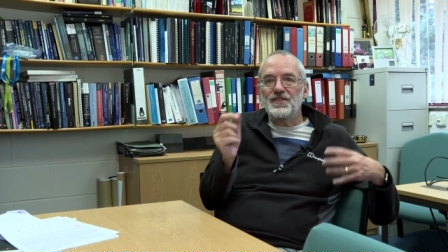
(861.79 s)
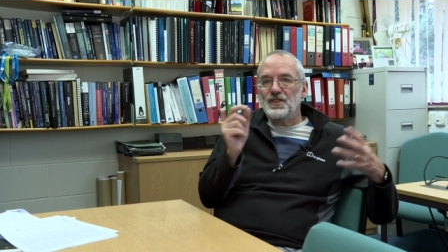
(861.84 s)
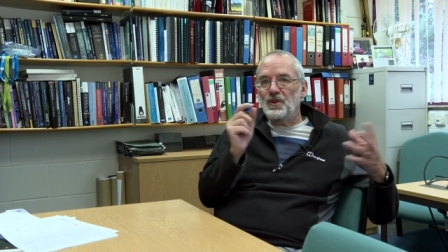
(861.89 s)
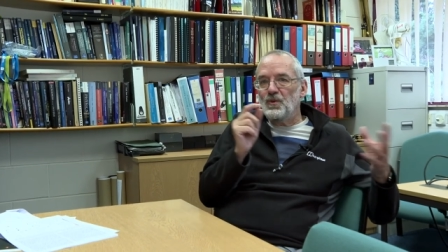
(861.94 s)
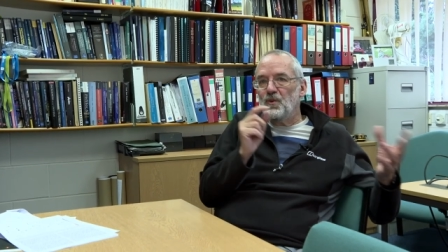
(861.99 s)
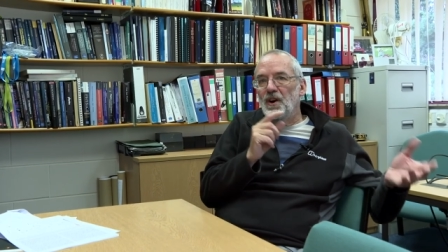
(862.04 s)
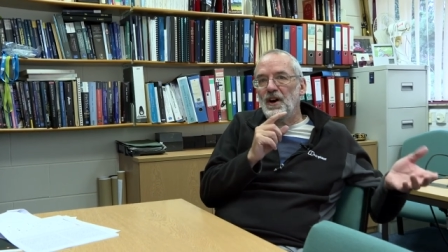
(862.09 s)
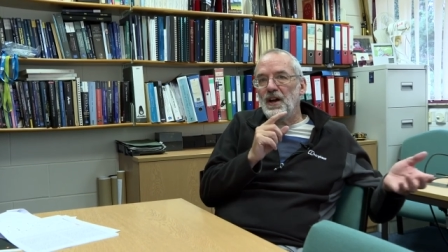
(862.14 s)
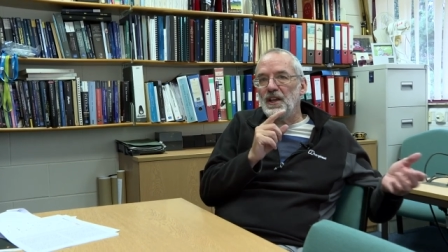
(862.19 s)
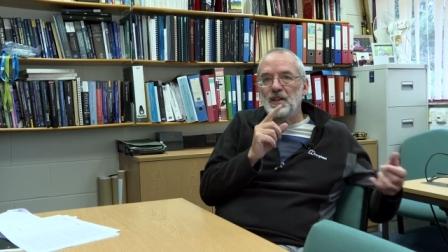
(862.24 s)
So
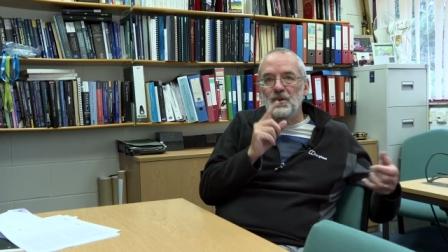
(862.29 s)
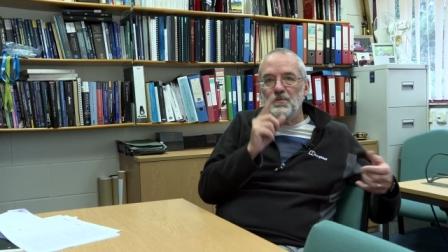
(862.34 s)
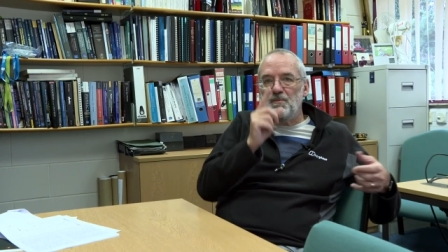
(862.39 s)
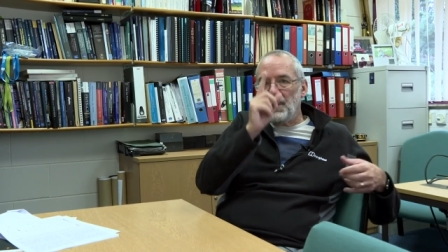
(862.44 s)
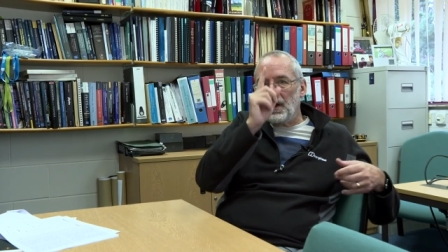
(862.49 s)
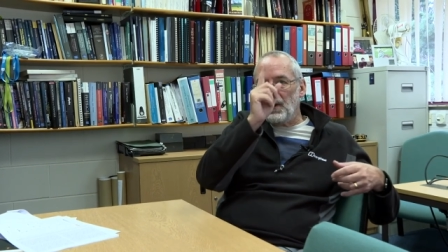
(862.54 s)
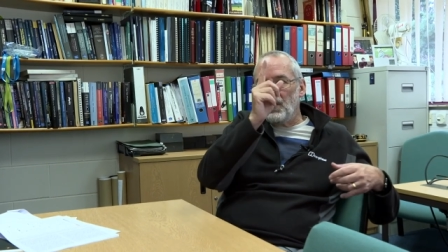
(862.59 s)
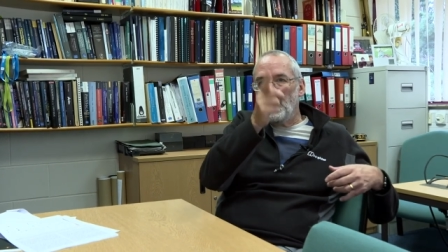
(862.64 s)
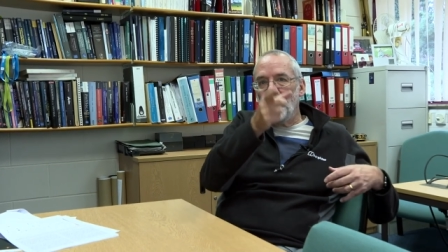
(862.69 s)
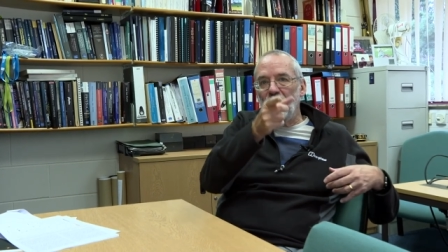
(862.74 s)
why you
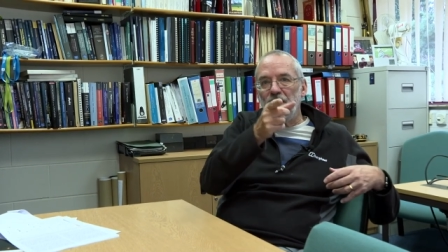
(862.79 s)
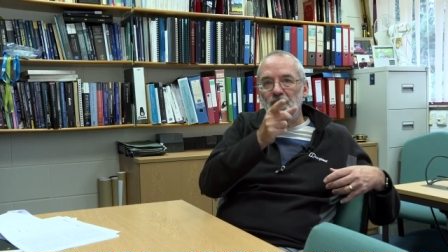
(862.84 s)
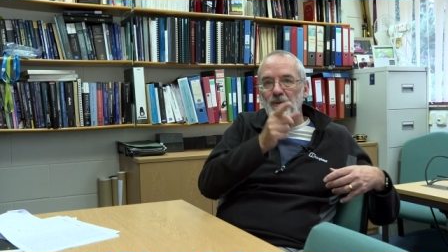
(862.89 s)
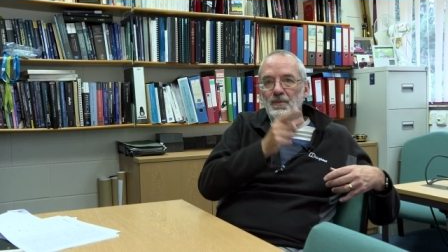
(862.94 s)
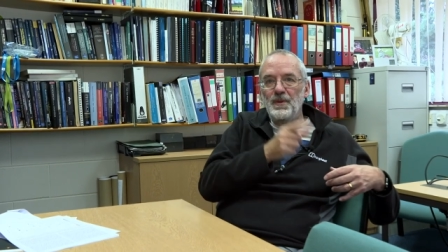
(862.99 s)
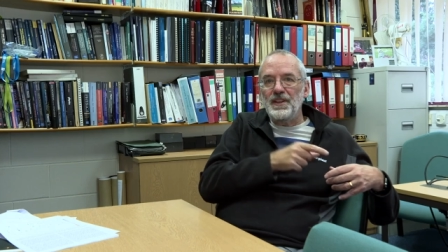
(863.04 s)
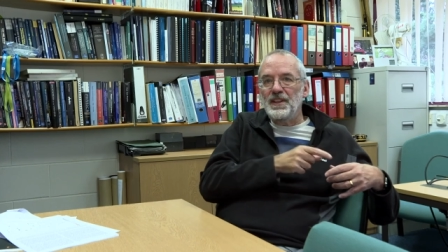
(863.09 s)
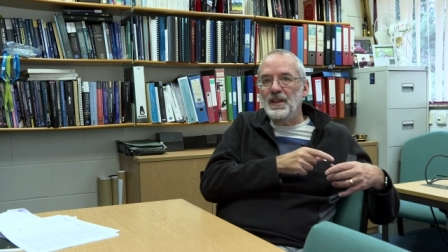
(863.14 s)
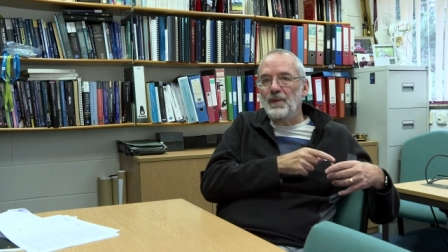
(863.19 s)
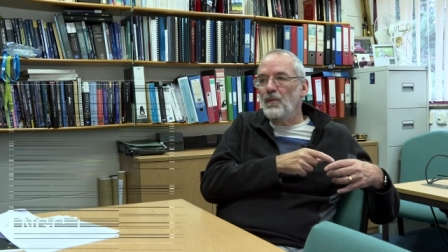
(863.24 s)
pick one to
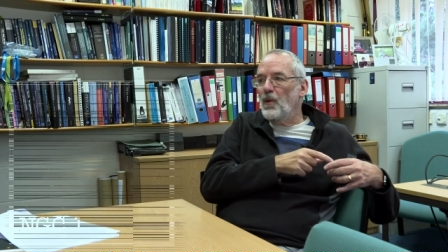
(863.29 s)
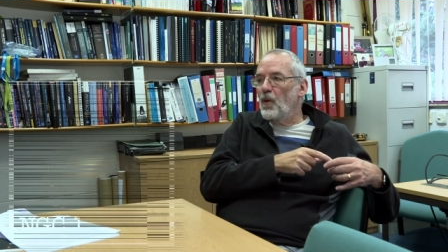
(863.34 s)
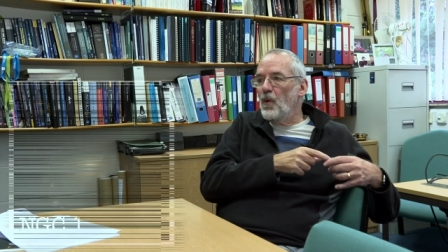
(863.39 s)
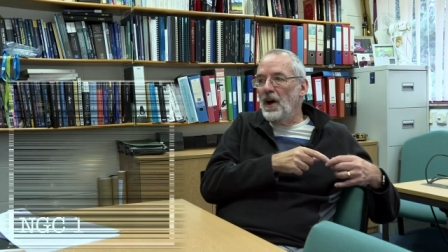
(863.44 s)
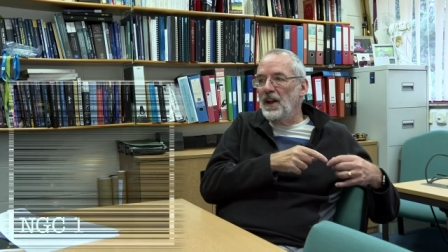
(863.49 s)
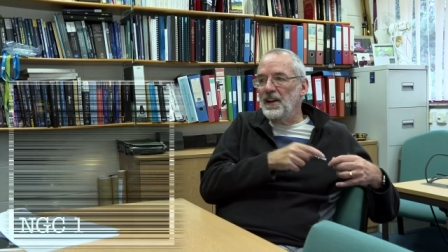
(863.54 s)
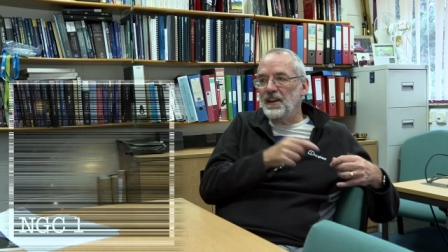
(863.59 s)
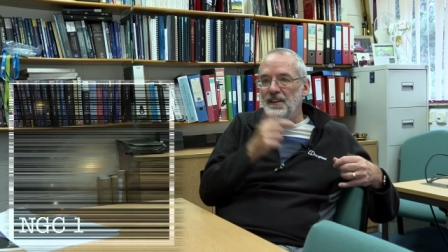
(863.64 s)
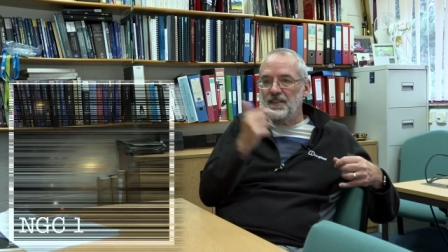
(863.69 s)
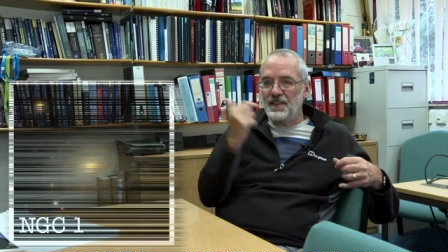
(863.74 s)
be number
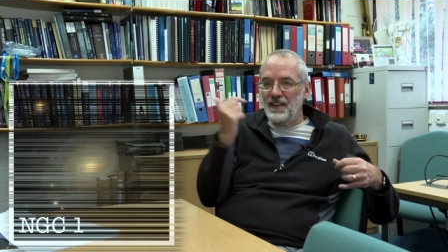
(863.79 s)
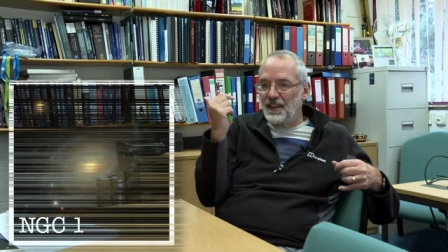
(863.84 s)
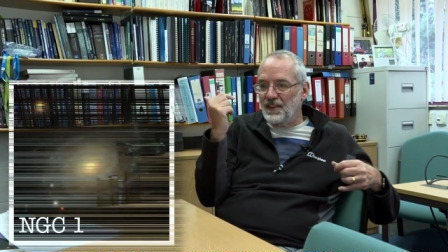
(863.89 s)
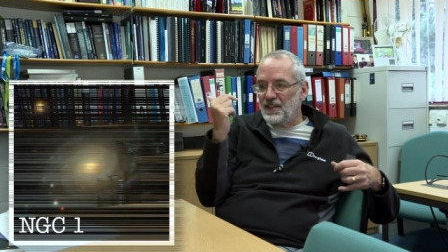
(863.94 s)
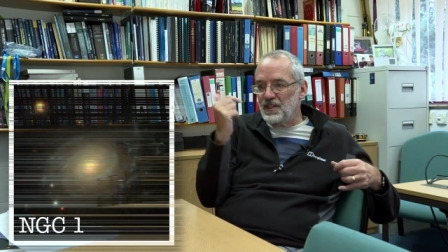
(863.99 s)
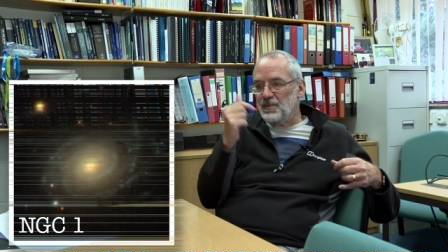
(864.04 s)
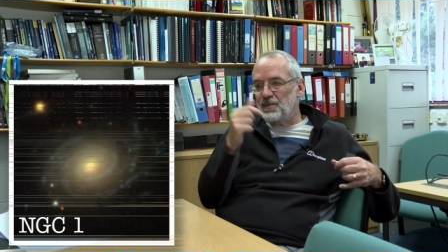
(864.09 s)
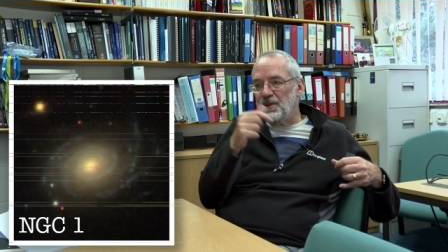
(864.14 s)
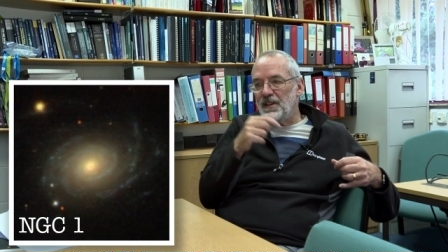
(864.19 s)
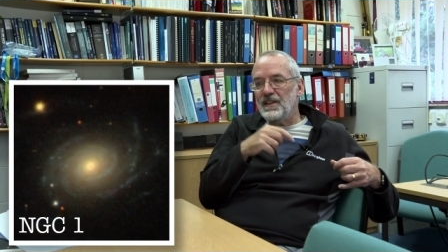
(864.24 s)
one and the
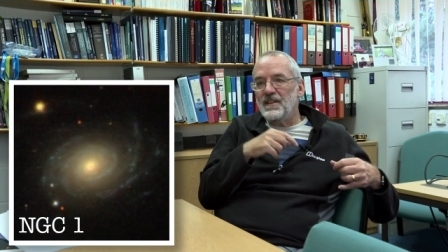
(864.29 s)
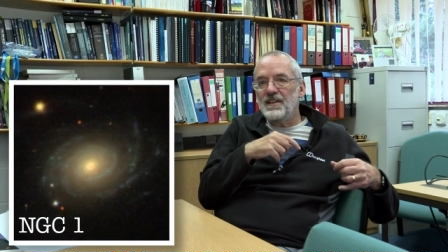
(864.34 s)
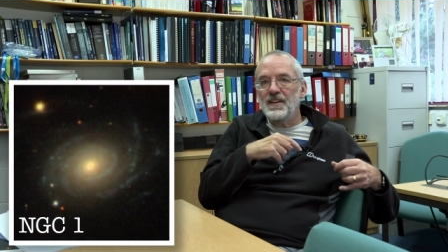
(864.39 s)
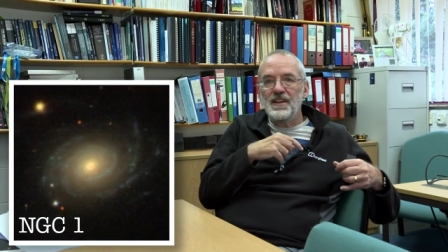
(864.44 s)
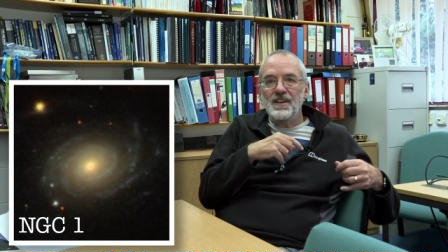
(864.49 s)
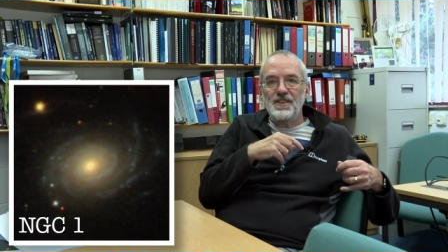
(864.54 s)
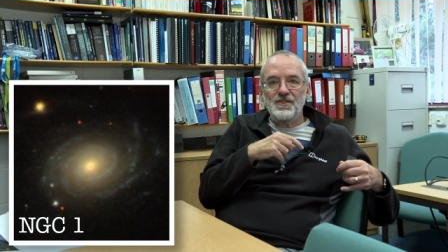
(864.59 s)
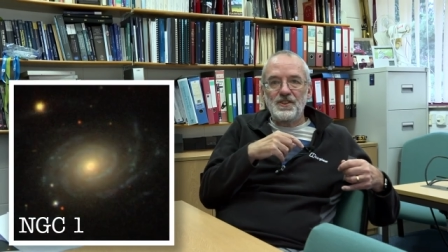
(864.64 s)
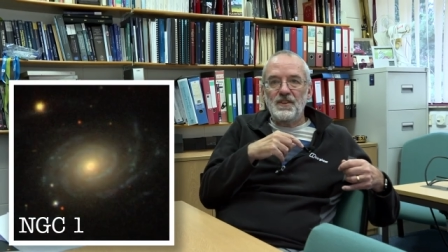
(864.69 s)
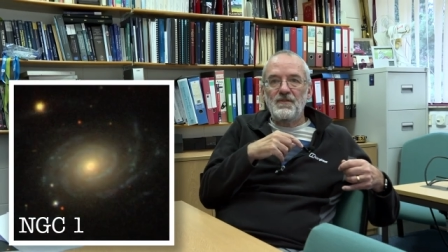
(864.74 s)
other to be
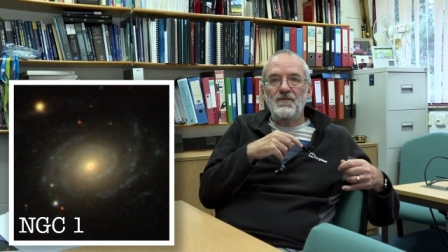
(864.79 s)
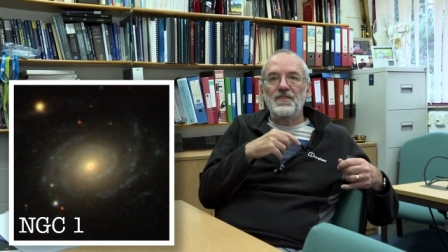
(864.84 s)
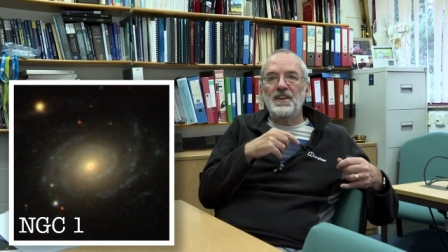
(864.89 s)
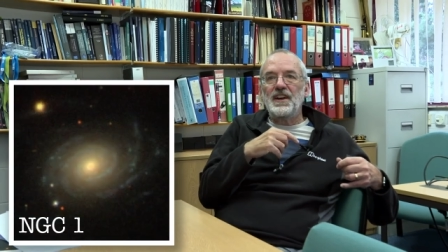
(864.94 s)
seven